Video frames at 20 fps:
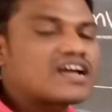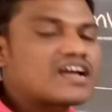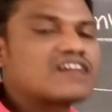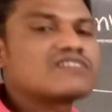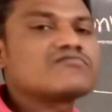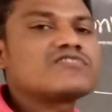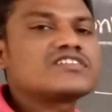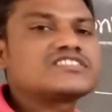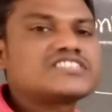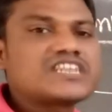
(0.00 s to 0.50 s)

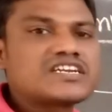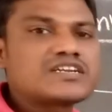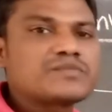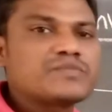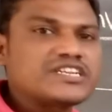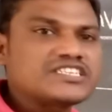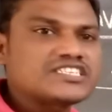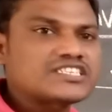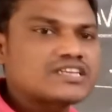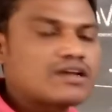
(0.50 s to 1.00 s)
Convergent
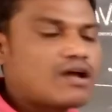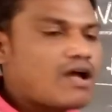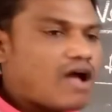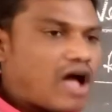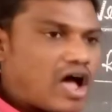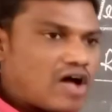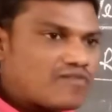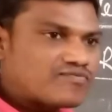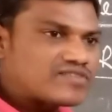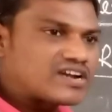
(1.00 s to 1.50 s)
means
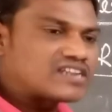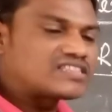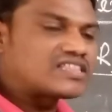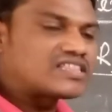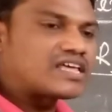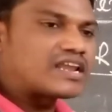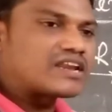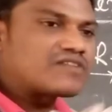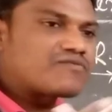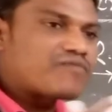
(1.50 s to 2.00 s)
after
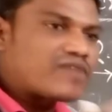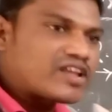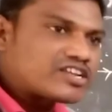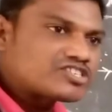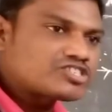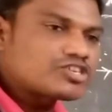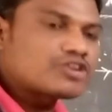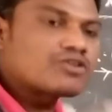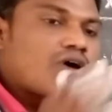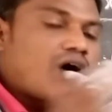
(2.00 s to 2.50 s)
the
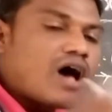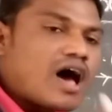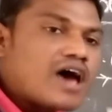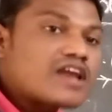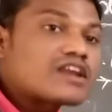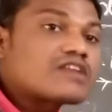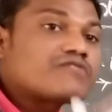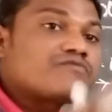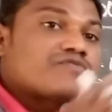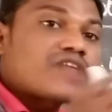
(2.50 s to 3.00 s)
reflection
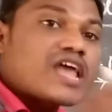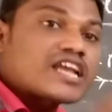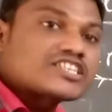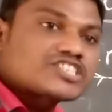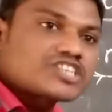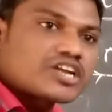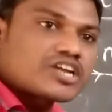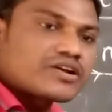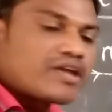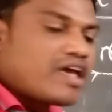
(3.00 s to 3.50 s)
or
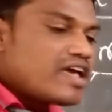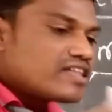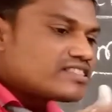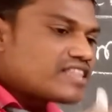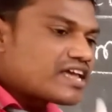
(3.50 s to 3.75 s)
refraction,